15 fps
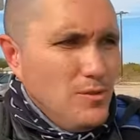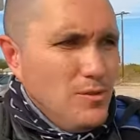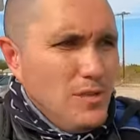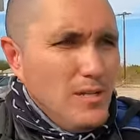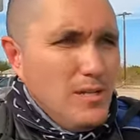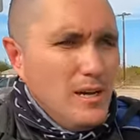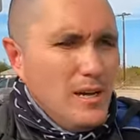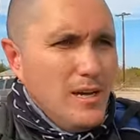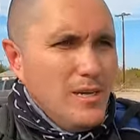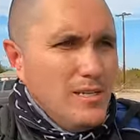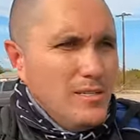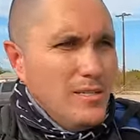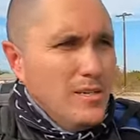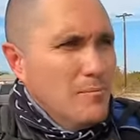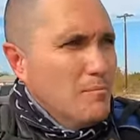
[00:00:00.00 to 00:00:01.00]
You need
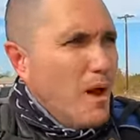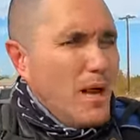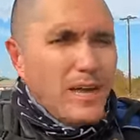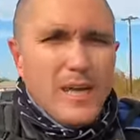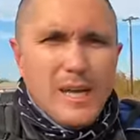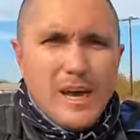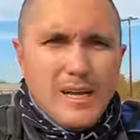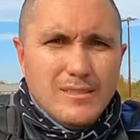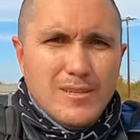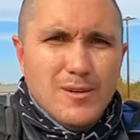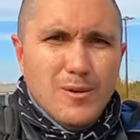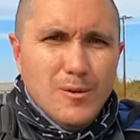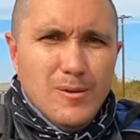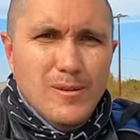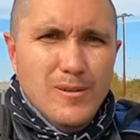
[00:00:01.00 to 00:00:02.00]
a
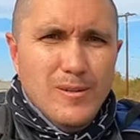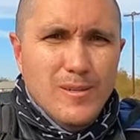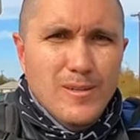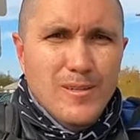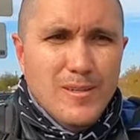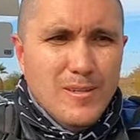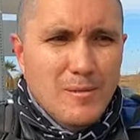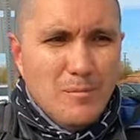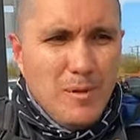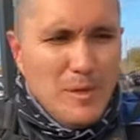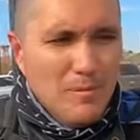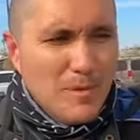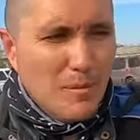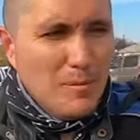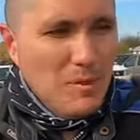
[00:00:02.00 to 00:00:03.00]
macchiato,
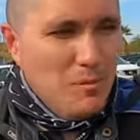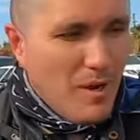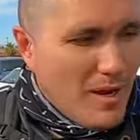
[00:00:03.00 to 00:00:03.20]
BMW